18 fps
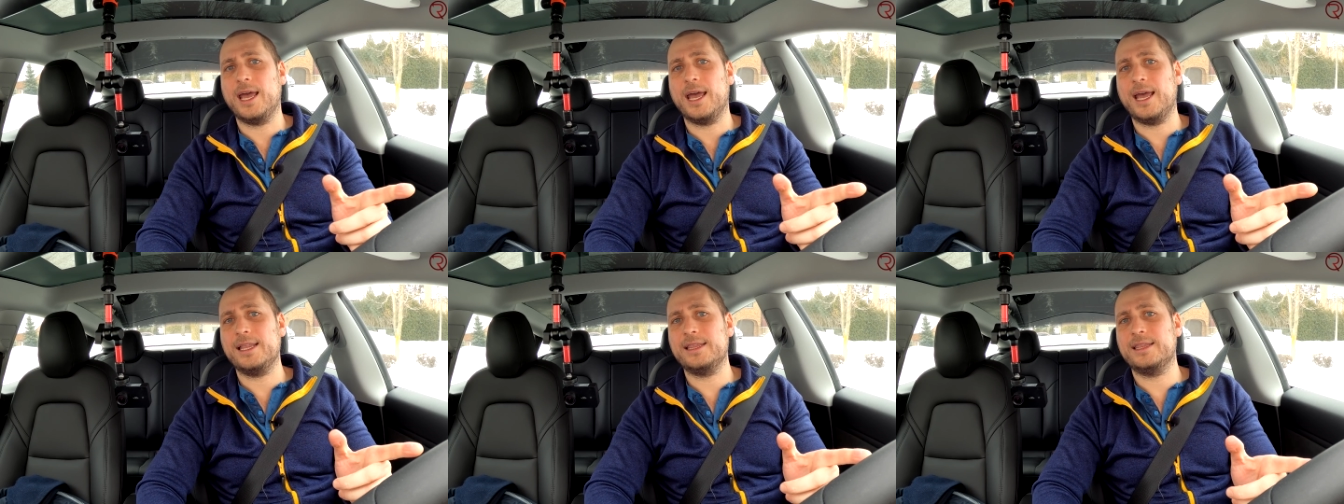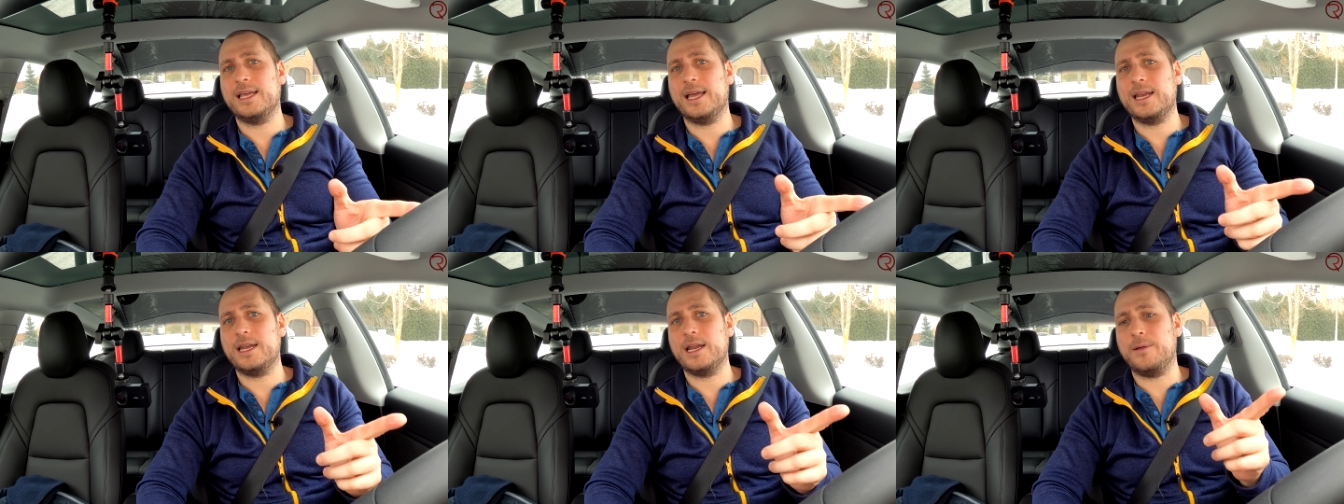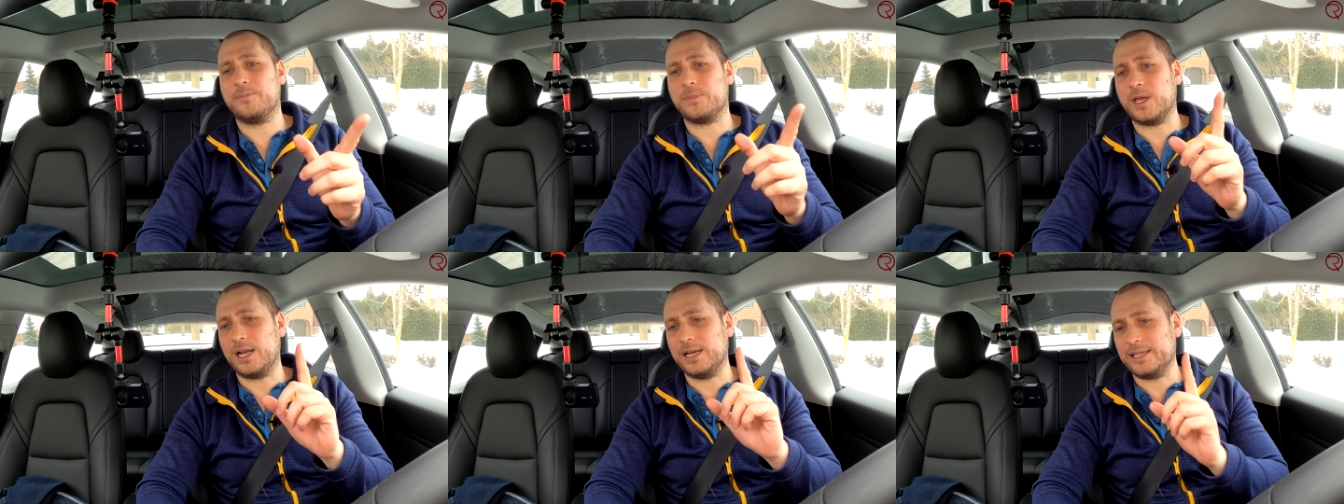and then
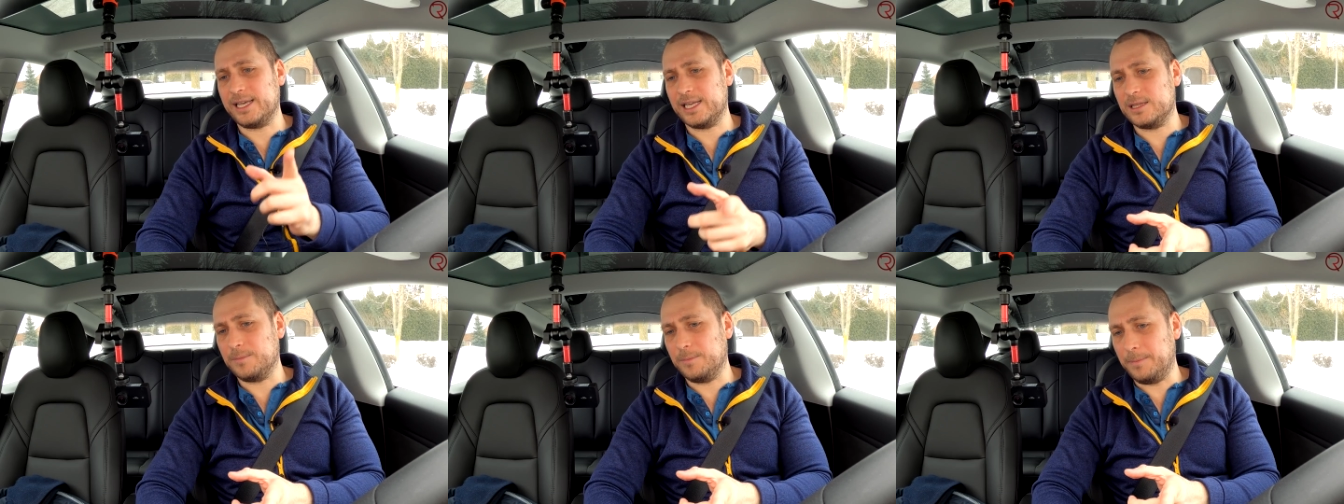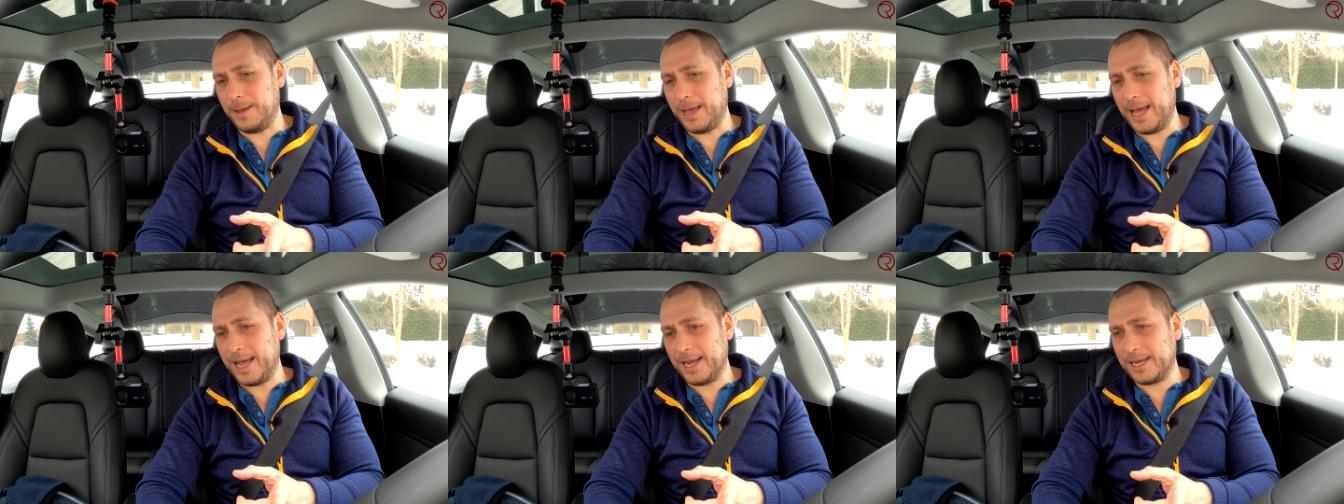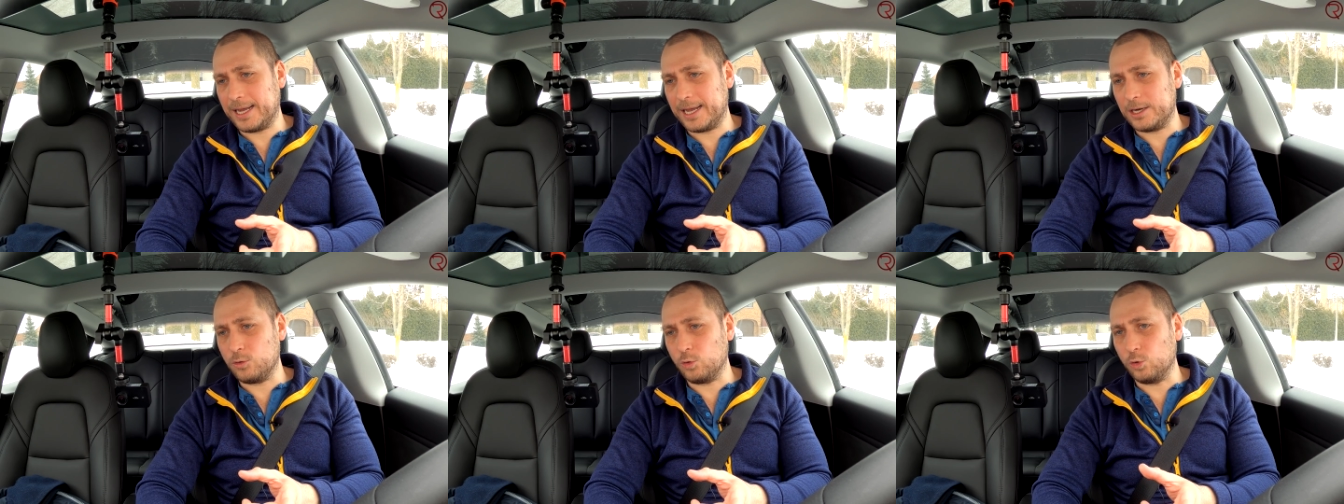I'll get
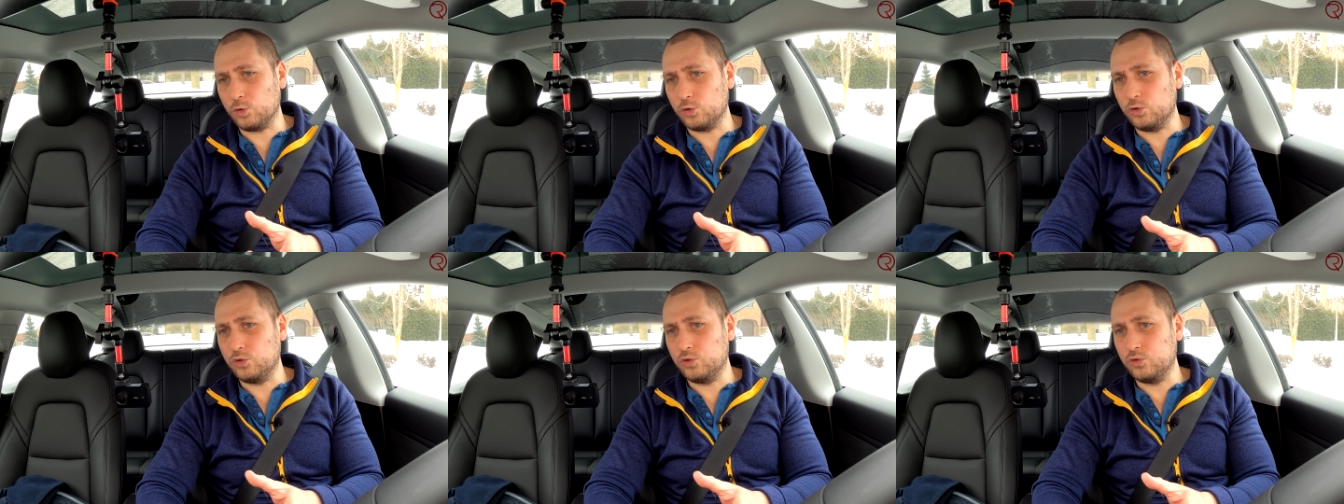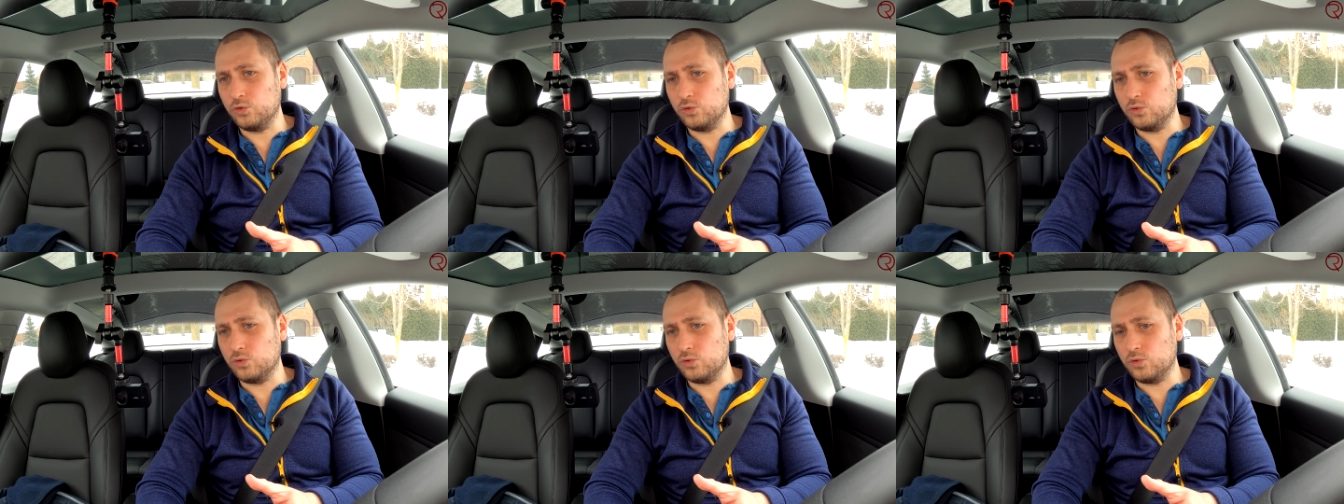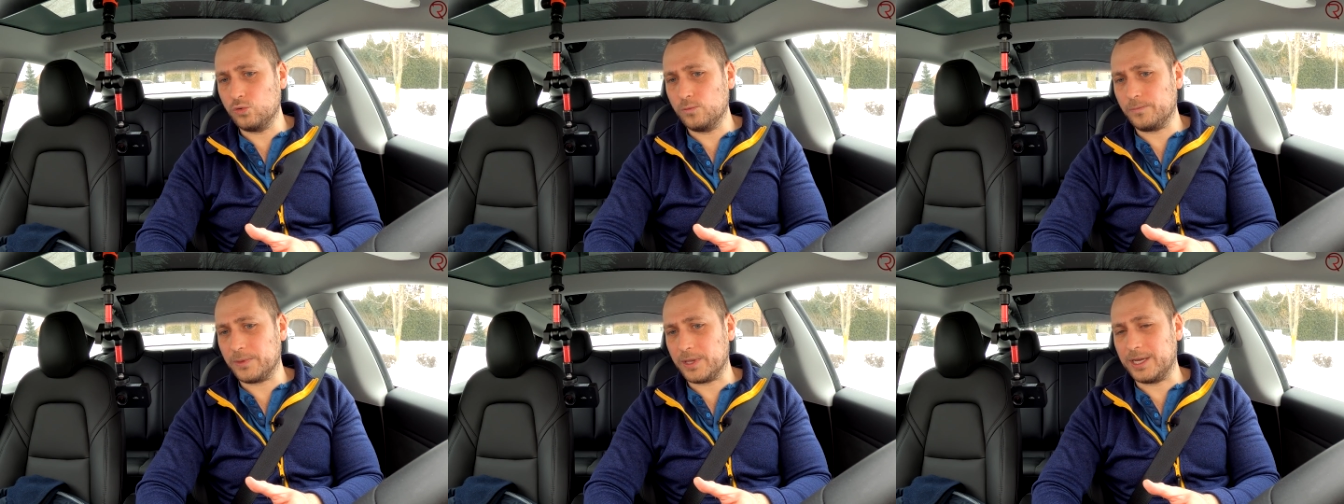back and we'll
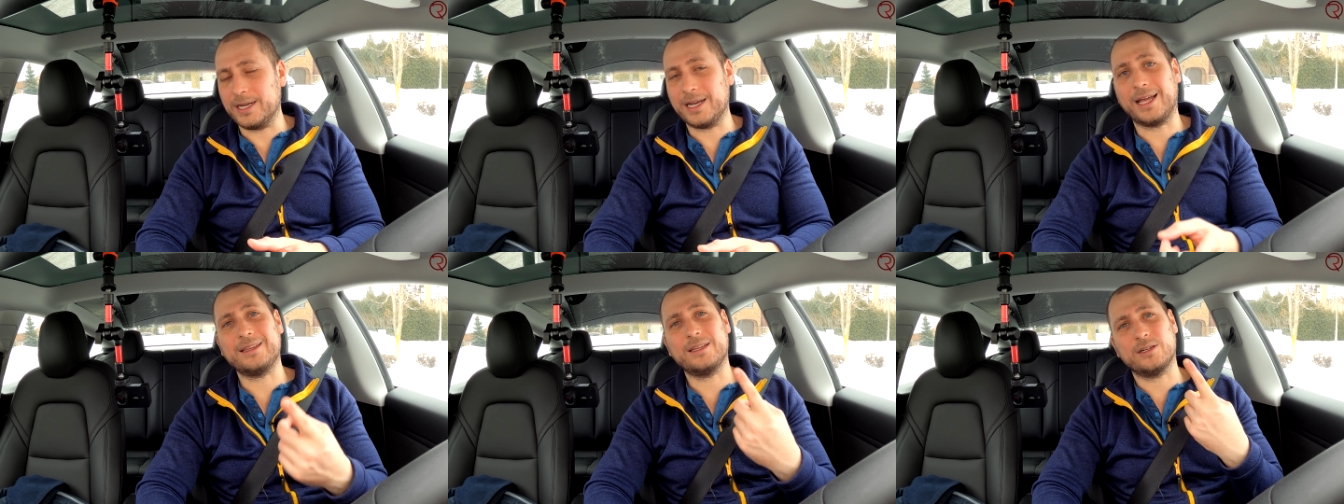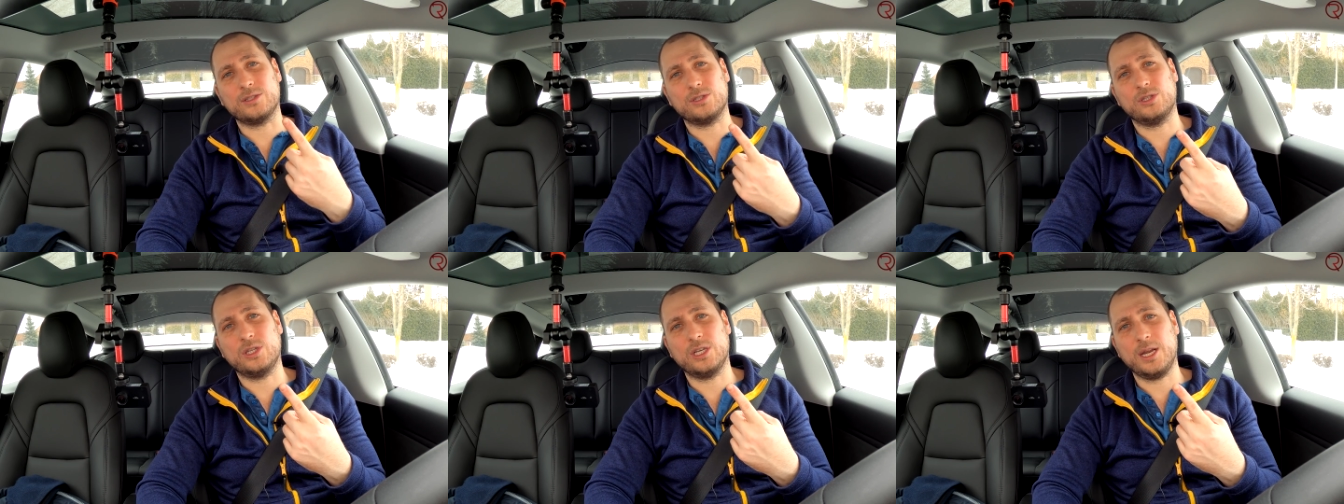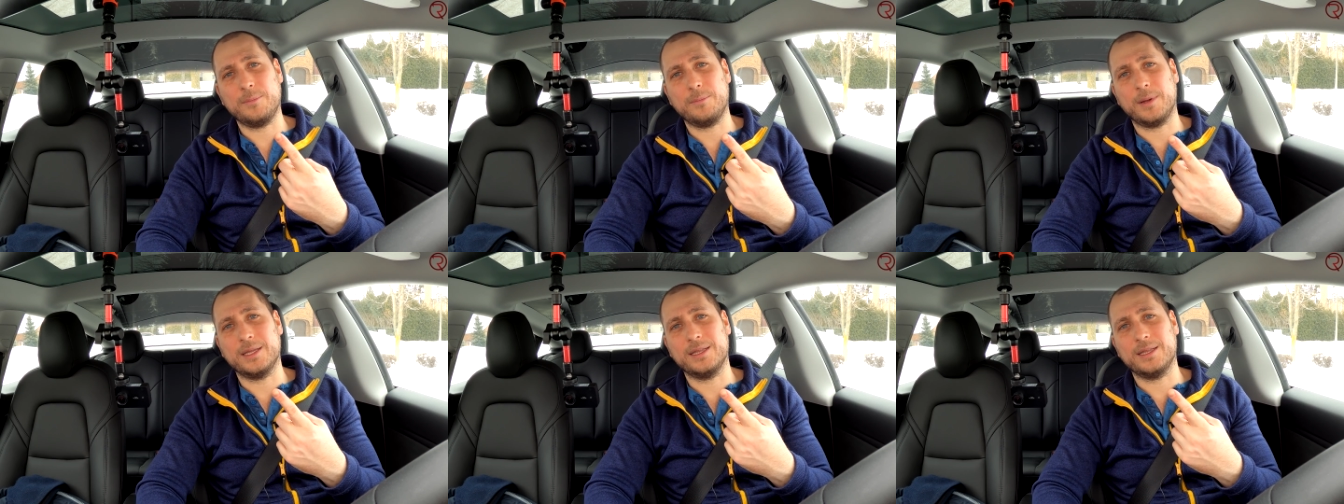do another trip,